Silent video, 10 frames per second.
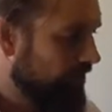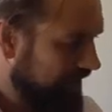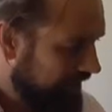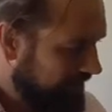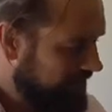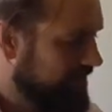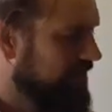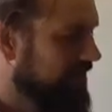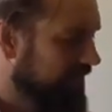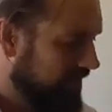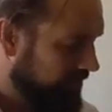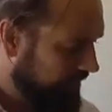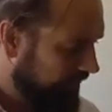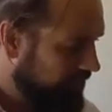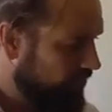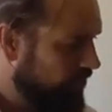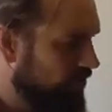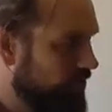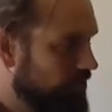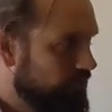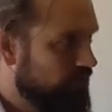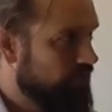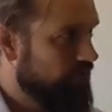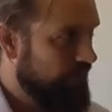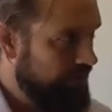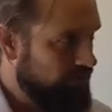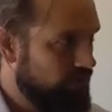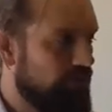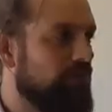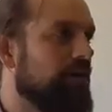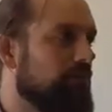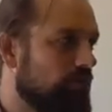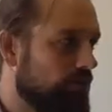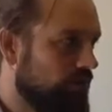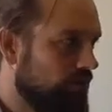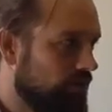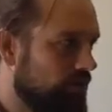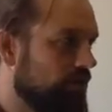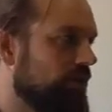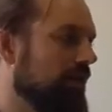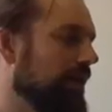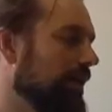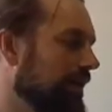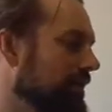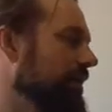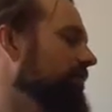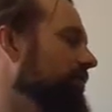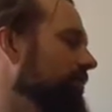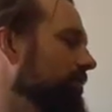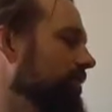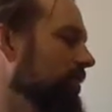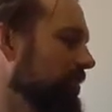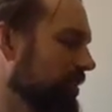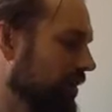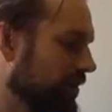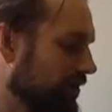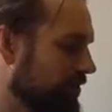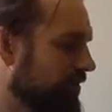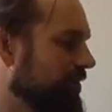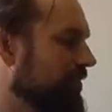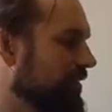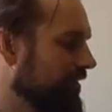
relaxed, it became more natural and more easy for all of us just to go off and